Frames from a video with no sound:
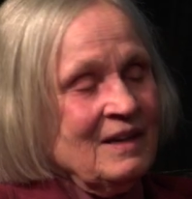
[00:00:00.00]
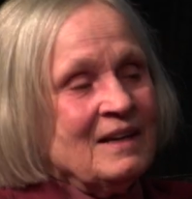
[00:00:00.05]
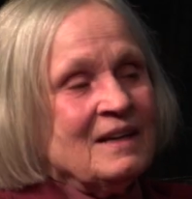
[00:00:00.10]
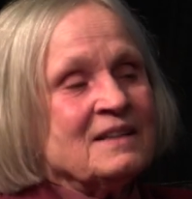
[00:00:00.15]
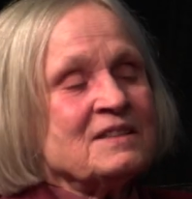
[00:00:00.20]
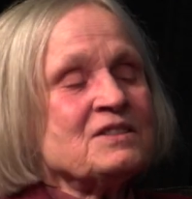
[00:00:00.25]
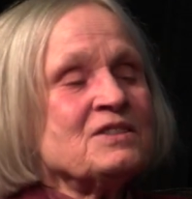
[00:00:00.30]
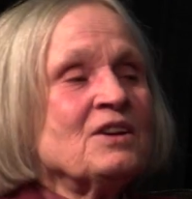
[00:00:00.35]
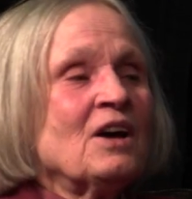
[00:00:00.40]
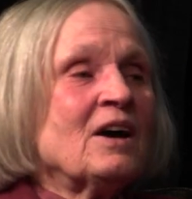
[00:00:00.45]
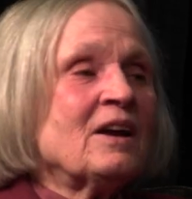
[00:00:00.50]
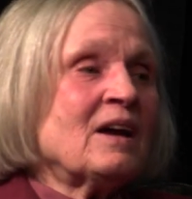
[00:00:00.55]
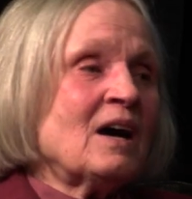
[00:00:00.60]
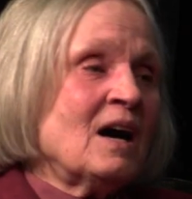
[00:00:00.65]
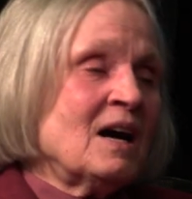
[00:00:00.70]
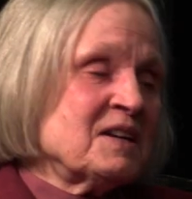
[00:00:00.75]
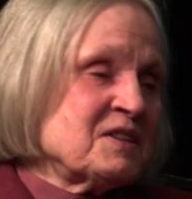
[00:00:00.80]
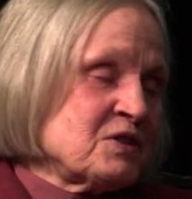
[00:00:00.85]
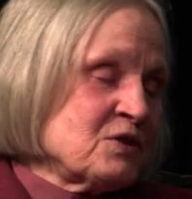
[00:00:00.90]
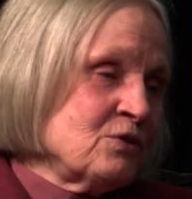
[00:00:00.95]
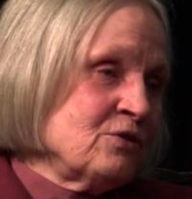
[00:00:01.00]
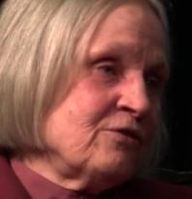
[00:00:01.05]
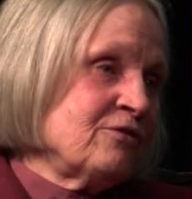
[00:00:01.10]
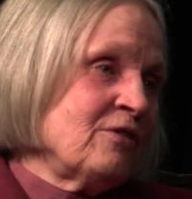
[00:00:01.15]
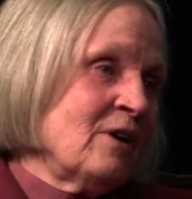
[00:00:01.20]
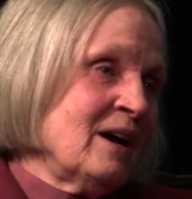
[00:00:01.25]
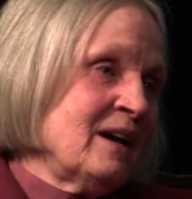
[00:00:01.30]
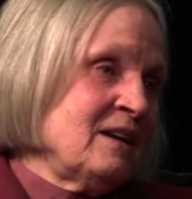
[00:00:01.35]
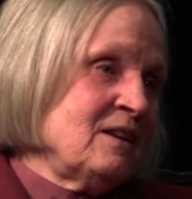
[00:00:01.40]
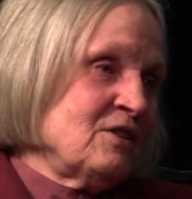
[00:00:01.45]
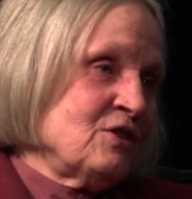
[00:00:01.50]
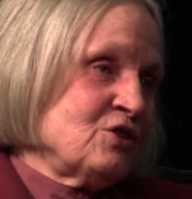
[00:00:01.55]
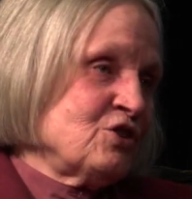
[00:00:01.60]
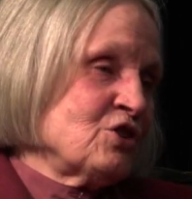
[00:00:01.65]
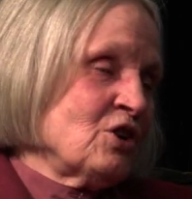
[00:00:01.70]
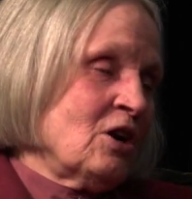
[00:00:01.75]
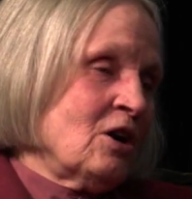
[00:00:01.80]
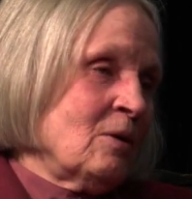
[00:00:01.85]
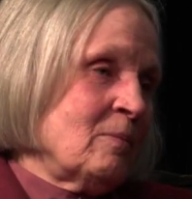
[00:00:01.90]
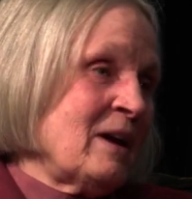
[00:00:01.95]
It's not us who find the
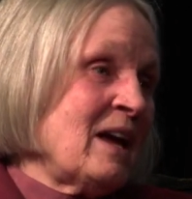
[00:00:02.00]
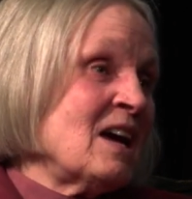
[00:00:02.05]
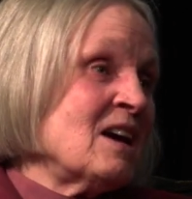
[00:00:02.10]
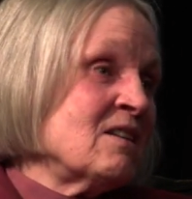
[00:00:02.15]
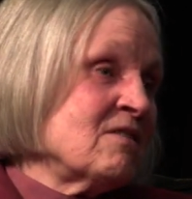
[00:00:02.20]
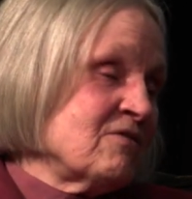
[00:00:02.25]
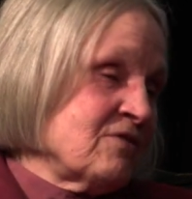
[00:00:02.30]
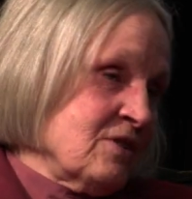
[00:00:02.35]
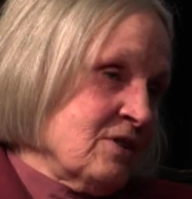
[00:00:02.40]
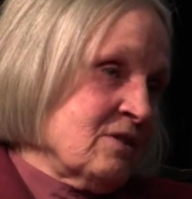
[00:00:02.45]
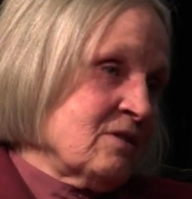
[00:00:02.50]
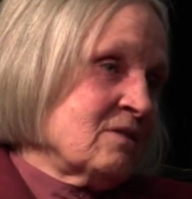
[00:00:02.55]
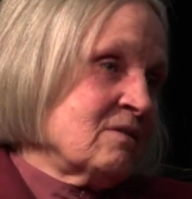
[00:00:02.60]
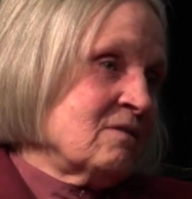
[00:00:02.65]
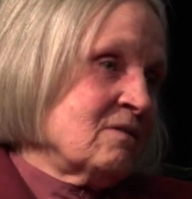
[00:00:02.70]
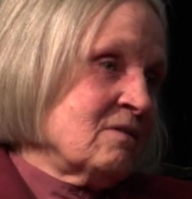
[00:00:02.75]
job, ever.